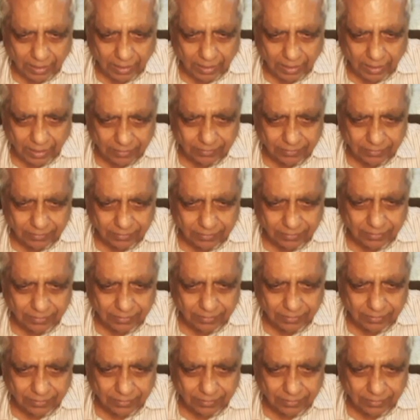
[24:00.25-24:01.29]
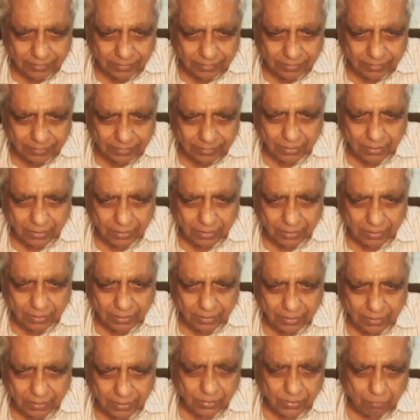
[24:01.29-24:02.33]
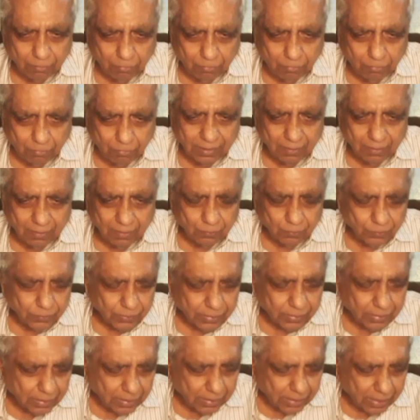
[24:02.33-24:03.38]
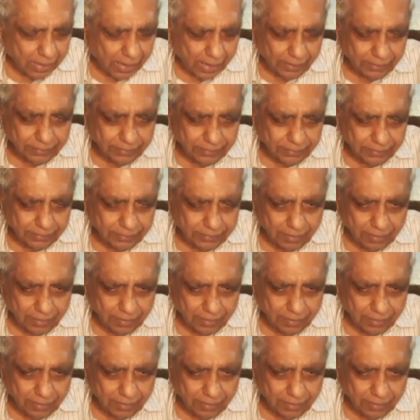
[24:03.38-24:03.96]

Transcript: this in the next chapter. If one atom